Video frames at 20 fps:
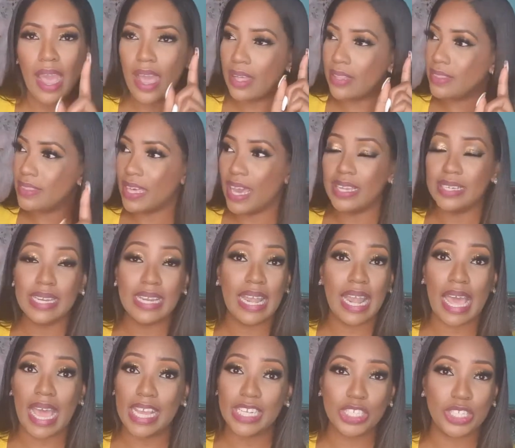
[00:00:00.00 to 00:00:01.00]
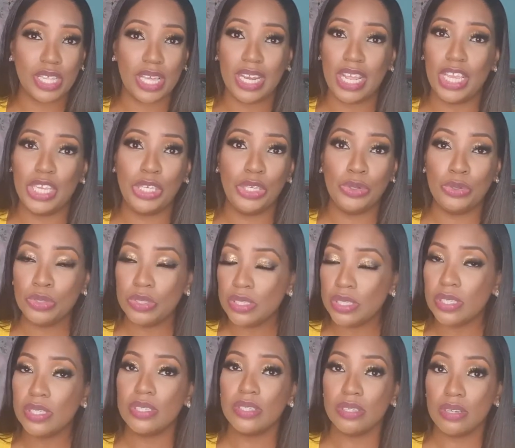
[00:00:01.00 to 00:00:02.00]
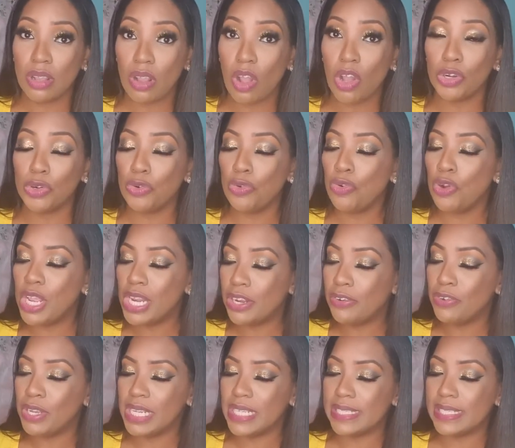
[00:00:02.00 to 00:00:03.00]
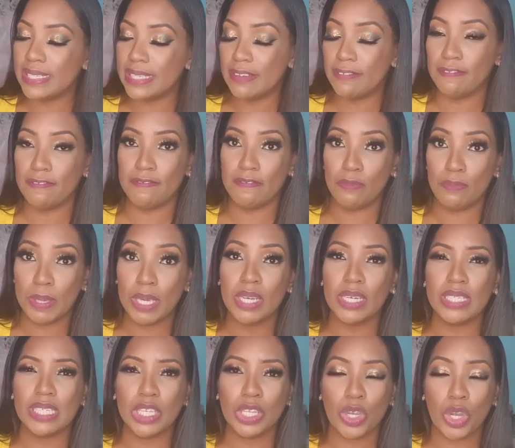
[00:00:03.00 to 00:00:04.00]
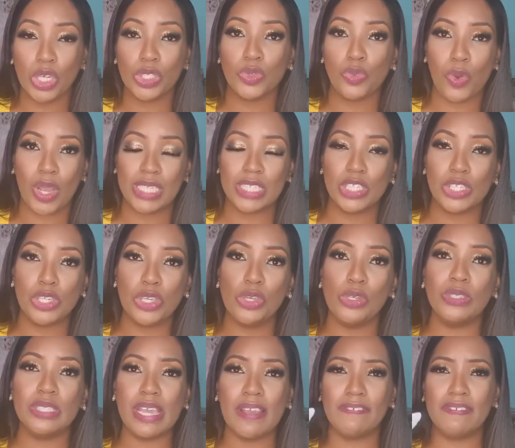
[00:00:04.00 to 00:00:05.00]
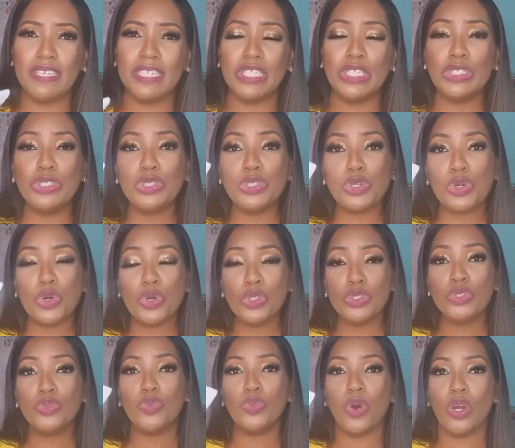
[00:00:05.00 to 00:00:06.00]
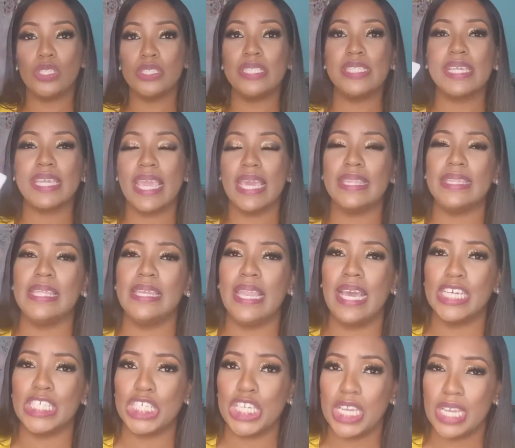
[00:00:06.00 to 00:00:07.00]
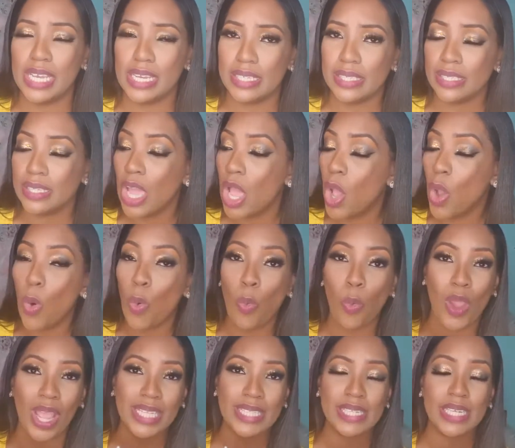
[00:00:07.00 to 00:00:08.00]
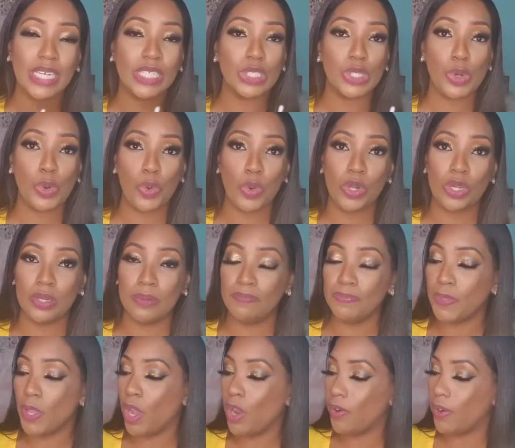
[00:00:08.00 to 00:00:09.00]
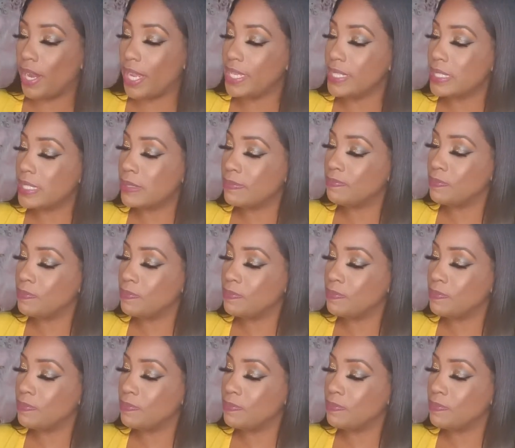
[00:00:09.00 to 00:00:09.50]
that lash that I used got really stiff because it got wet. So you definitely don't want to get the lash hairs wet at all. All right,